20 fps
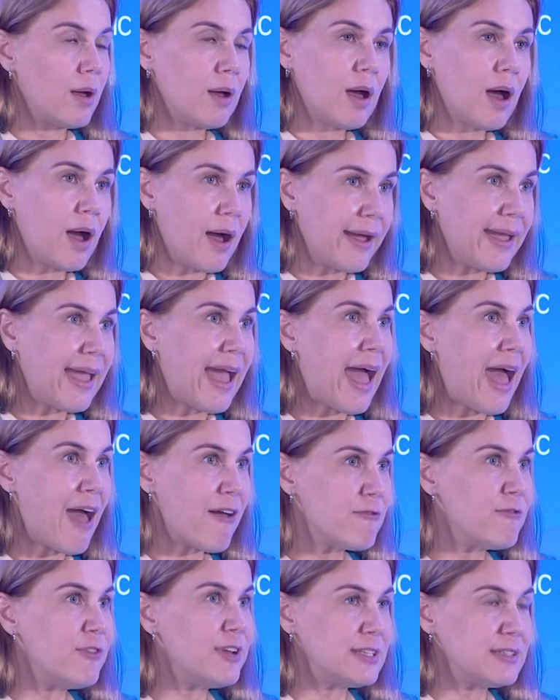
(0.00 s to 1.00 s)
I
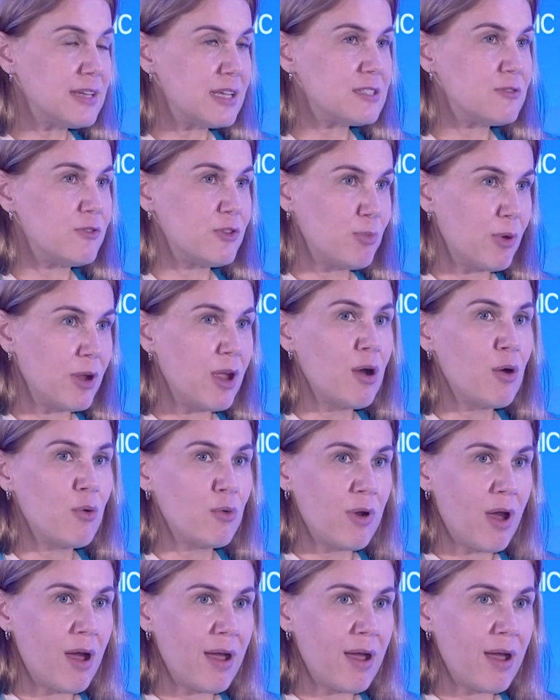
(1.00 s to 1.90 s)
have witnessed with my own